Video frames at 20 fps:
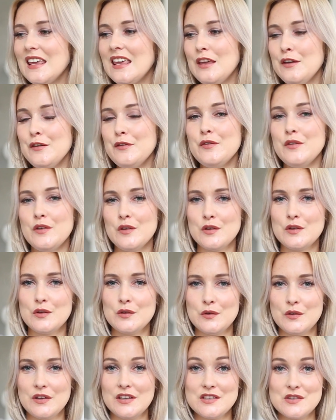If you
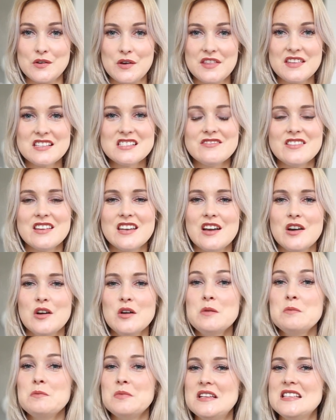do enjoy this
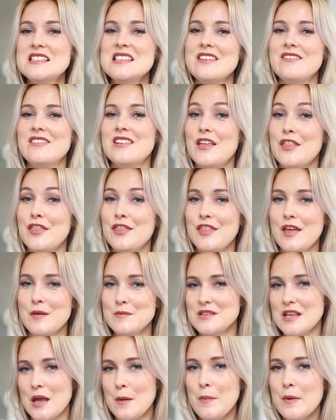video, please give it a
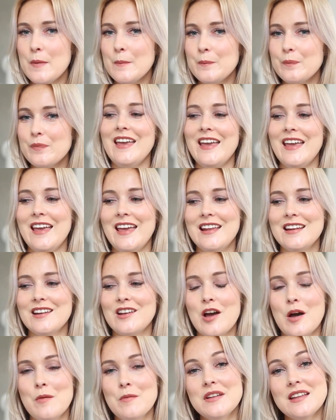thumbs up
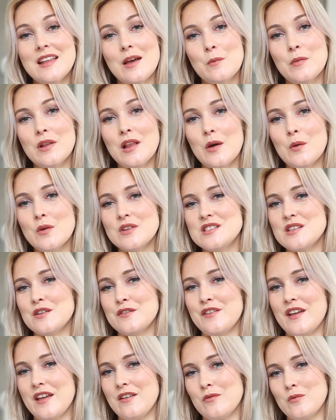and comment down below what
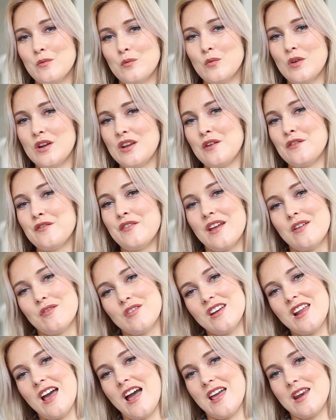your
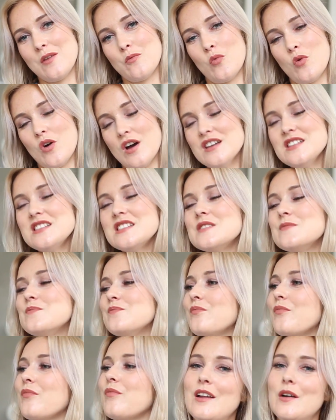favorite item was.
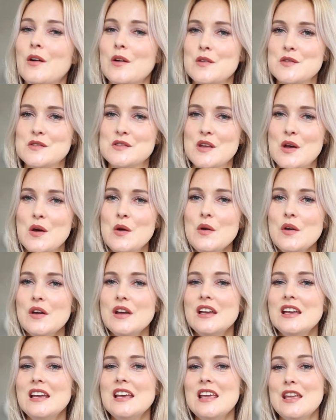Also,
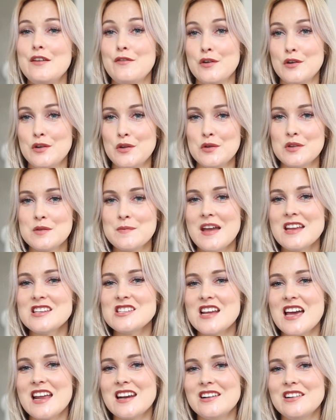if you're new to my
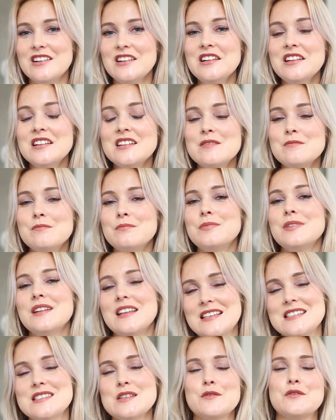channel,
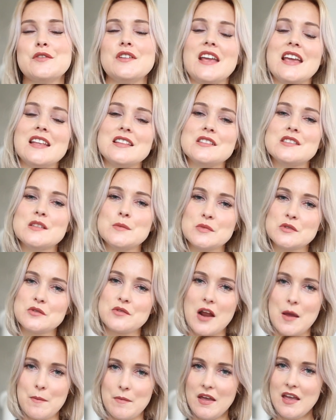please don't forget to
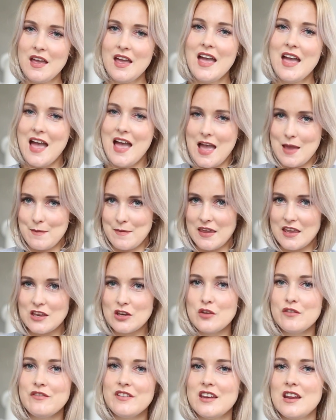subscribe. I make a
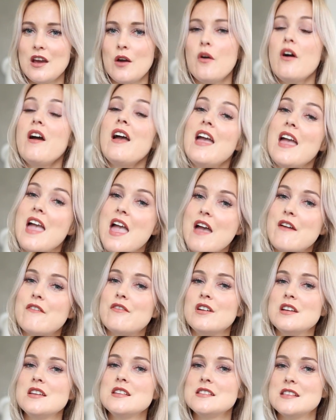new video
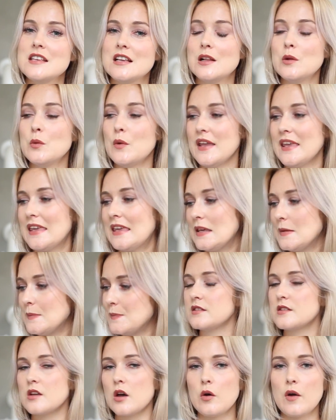every single week.
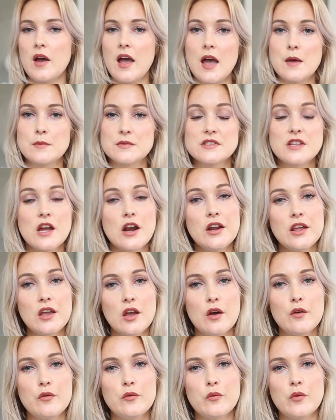So I'm
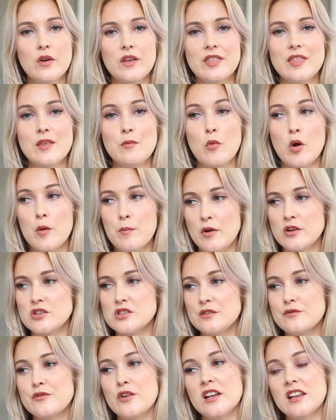starting off with the more
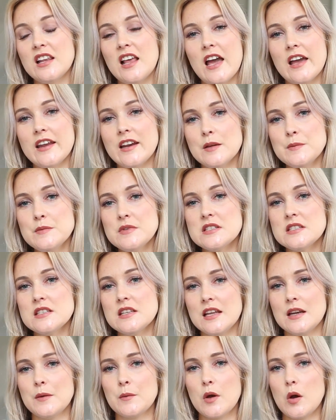budget-friendly items
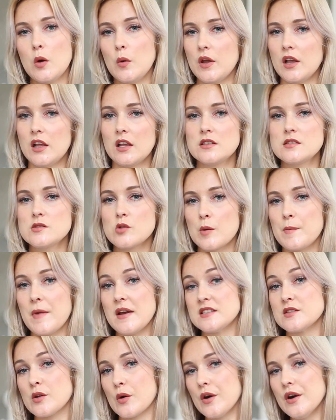and I'm going store
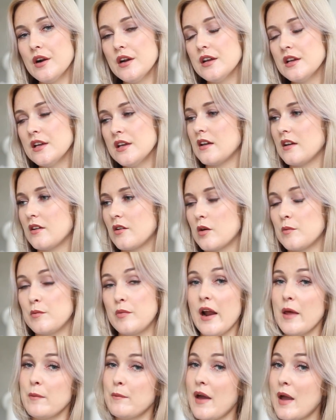by store or
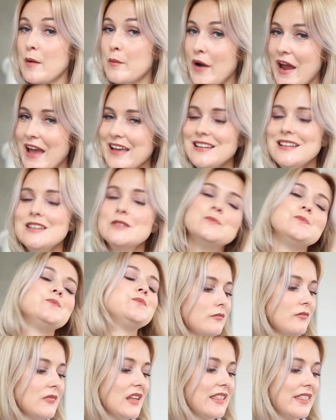brand by brand.
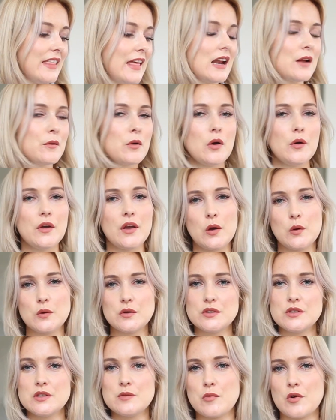And then I'm going
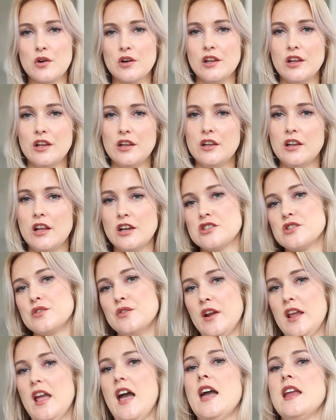over to the more
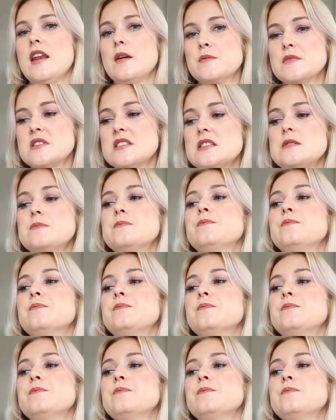luxury items.